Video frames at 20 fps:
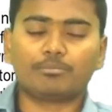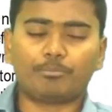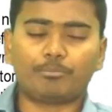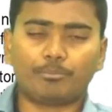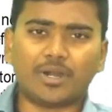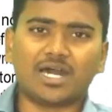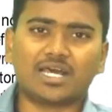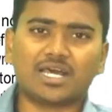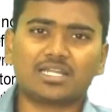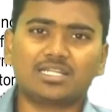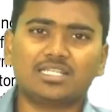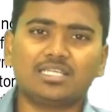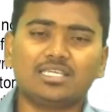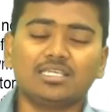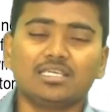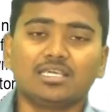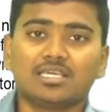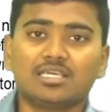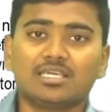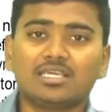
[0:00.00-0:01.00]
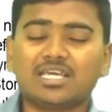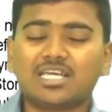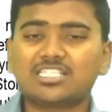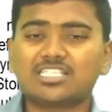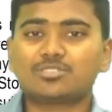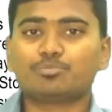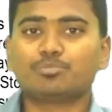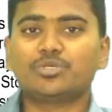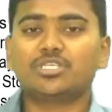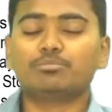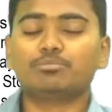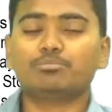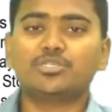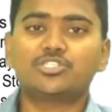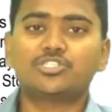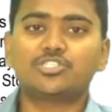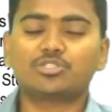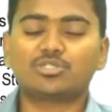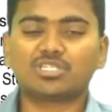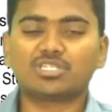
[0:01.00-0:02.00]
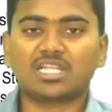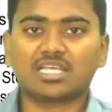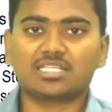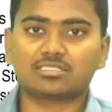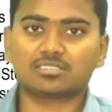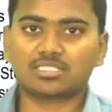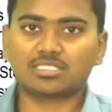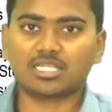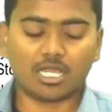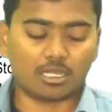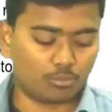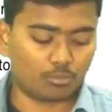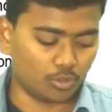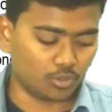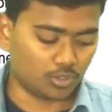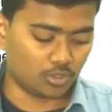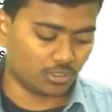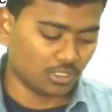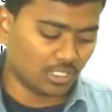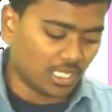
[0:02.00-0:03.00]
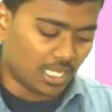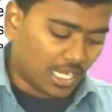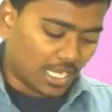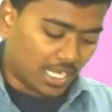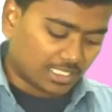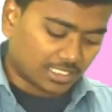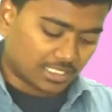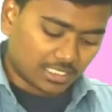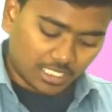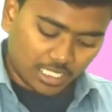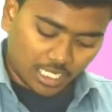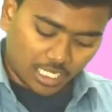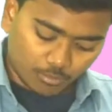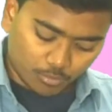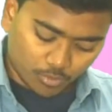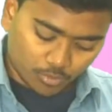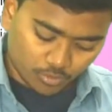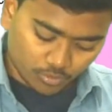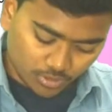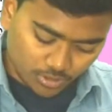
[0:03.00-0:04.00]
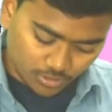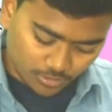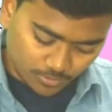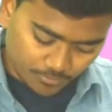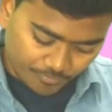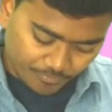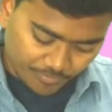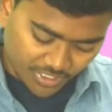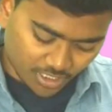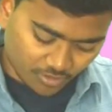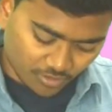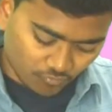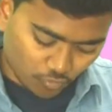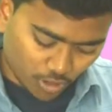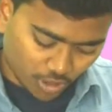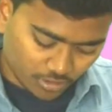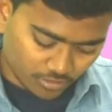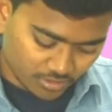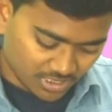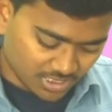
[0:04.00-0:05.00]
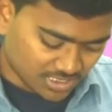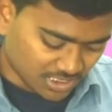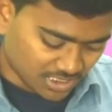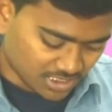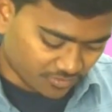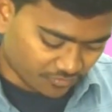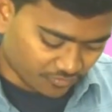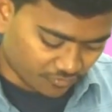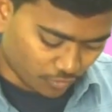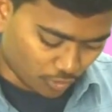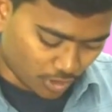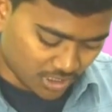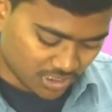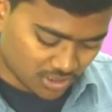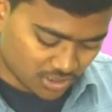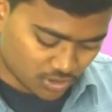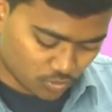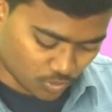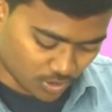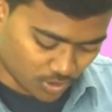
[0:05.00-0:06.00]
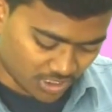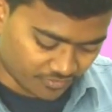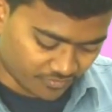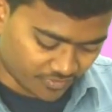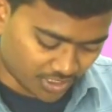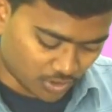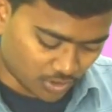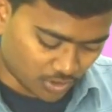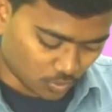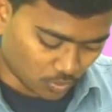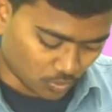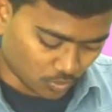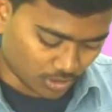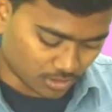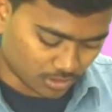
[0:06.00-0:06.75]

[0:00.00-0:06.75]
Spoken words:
party, he has misutilized the amount, and the amount involved in such fraud is 25 crore.